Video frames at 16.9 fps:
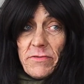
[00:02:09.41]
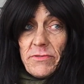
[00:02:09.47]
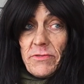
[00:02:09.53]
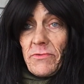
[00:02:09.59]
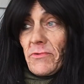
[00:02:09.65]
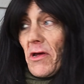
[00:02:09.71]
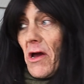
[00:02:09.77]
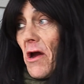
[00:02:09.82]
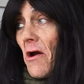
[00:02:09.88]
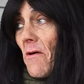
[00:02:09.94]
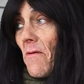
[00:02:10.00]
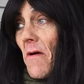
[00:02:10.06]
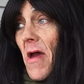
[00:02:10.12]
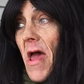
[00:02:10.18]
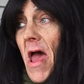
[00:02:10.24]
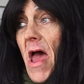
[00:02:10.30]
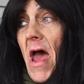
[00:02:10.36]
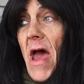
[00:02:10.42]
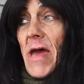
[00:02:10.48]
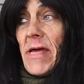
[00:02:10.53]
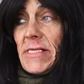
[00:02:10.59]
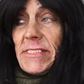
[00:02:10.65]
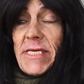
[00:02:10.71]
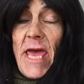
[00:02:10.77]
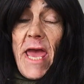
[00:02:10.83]
You know,
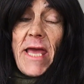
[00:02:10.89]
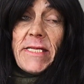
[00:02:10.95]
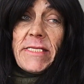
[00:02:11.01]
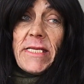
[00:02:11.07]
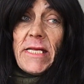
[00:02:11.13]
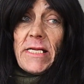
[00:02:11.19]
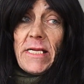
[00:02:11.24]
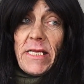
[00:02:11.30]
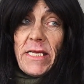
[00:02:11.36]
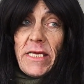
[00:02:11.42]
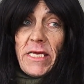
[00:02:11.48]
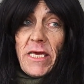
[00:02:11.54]
technically,